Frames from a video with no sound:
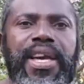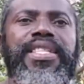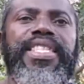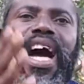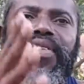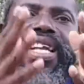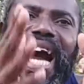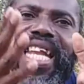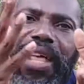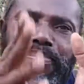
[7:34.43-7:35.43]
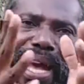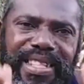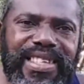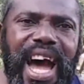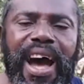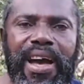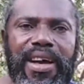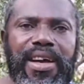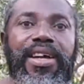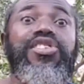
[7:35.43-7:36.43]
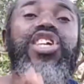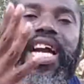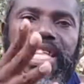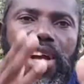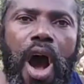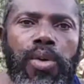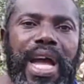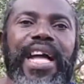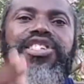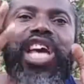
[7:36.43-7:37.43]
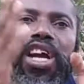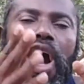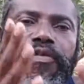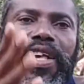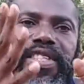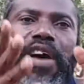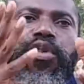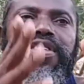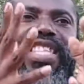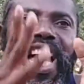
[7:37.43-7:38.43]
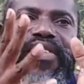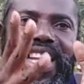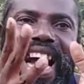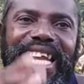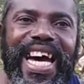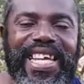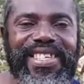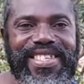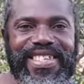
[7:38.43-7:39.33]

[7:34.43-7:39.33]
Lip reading: Neville Goddard Mentor. Check it out and check out for yourself who's Neville Goddard.